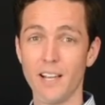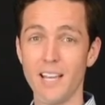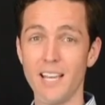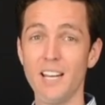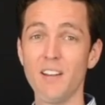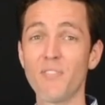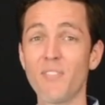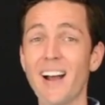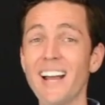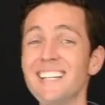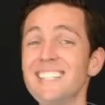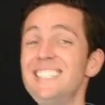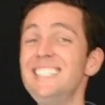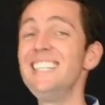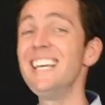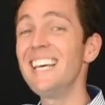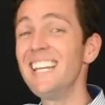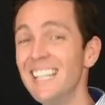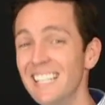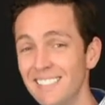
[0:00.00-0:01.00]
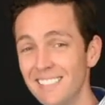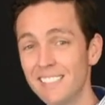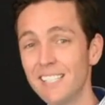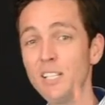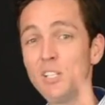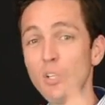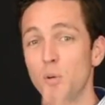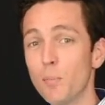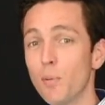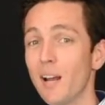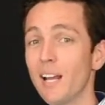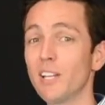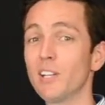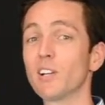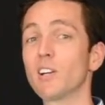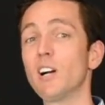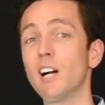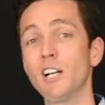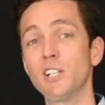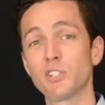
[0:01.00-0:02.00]
And if I didn't, and you break
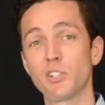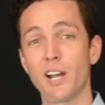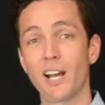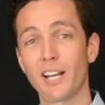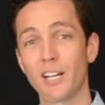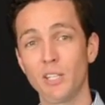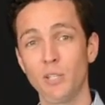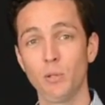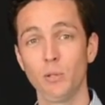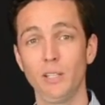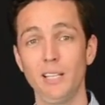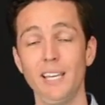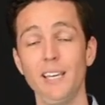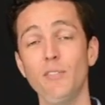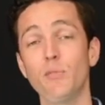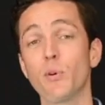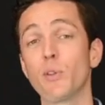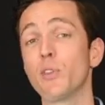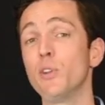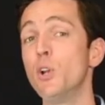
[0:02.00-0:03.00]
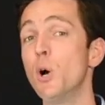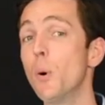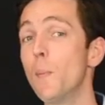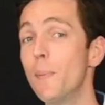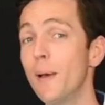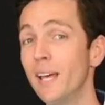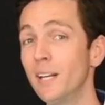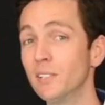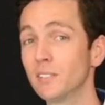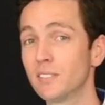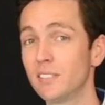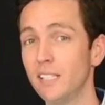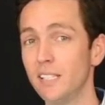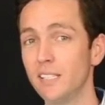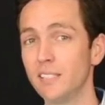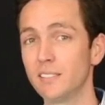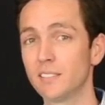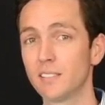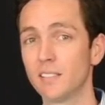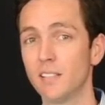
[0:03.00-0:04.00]
your contract and you leave with no
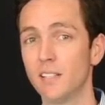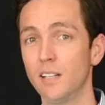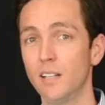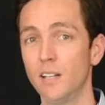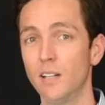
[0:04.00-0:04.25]
penalties,